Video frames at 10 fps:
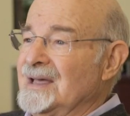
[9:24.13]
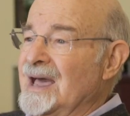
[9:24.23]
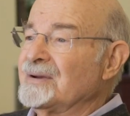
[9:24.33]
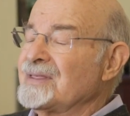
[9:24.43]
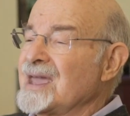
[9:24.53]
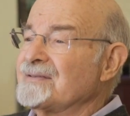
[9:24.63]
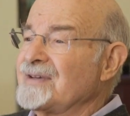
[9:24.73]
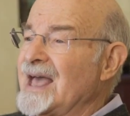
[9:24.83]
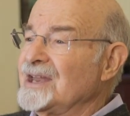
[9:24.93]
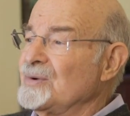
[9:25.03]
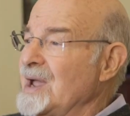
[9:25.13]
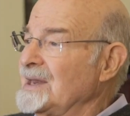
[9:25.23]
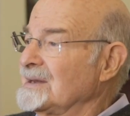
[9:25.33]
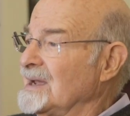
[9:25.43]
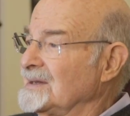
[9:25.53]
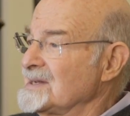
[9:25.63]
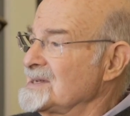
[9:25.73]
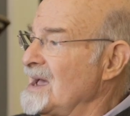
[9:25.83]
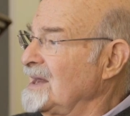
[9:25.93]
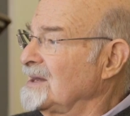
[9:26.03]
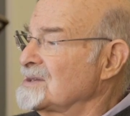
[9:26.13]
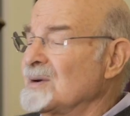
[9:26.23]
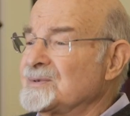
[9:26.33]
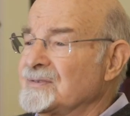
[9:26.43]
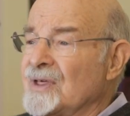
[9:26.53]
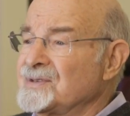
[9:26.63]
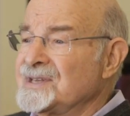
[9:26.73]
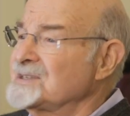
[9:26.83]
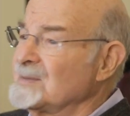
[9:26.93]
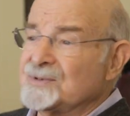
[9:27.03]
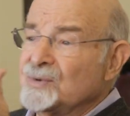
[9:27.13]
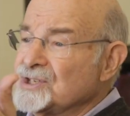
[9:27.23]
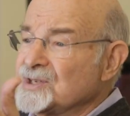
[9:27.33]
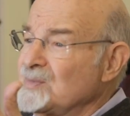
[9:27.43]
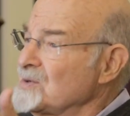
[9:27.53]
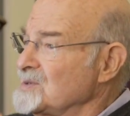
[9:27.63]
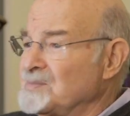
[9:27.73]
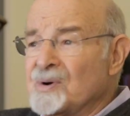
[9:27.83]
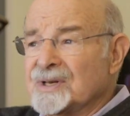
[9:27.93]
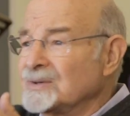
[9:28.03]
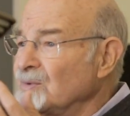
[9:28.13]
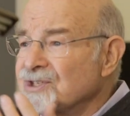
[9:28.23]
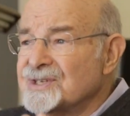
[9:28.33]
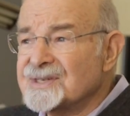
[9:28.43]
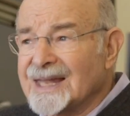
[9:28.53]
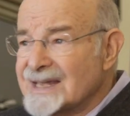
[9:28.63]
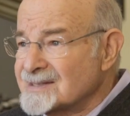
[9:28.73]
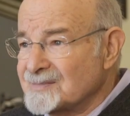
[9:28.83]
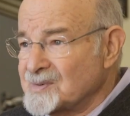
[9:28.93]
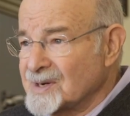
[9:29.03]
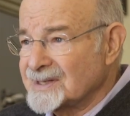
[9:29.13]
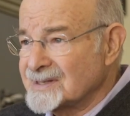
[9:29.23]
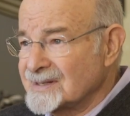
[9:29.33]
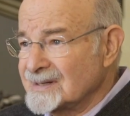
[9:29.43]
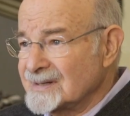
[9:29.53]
How do they evaluate a design in terms of those systems? Which is most important, which is less important?